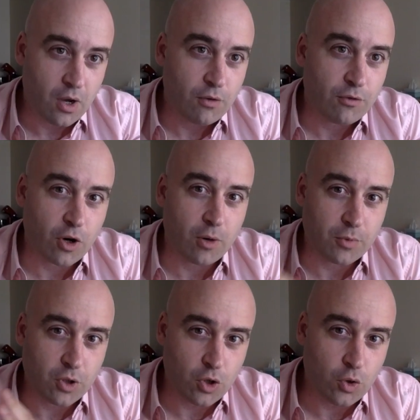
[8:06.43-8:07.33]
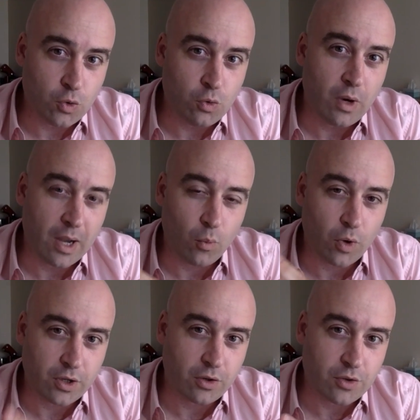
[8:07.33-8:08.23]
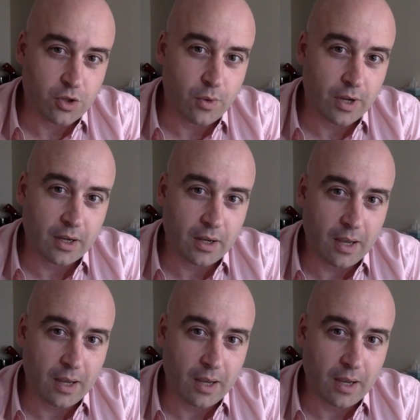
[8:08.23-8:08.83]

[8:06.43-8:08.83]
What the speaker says: from you and what you're doing